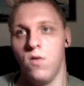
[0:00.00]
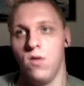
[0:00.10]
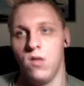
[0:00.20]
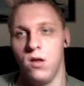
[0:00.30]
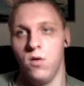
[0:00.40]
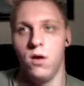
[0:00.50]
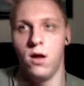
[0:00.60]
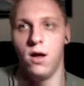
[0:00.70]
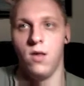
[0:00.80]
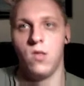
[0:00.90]
isn't
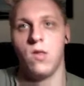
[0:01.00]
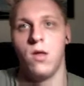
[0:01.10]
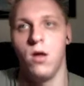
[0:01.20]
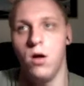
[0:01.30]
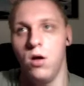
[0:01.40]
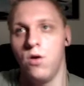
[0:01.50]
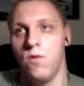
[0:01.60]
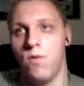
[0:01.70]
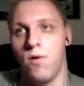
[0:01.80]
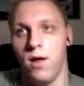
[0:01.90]
utilized. Don't
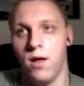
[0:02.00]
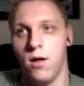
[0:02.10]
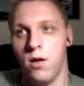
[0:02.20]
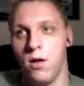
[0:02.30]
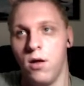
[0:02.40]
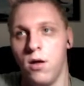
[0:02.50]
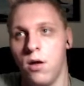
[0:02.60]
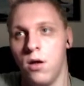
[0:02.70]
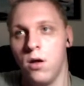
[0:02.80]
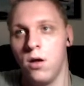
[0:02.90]
worry.
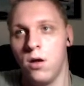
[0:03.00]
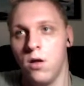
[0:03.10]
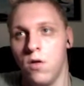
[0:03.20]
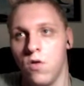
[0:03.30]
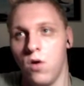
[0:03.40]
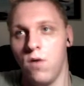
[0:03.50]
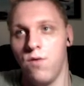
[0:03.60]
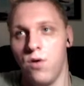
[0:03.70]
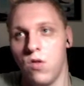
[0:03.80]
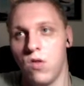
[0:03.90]
So if
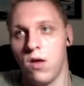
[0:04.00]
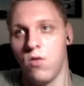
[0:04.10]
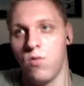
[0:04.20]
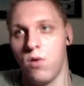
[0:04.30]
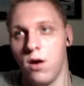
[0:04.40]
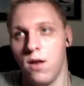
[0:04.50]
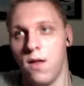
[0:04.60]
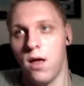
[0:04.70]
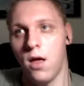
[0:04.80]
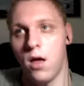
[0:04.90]
you decide to run it
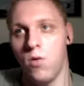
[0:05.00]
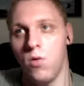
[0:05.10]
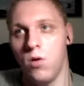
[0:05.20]
now,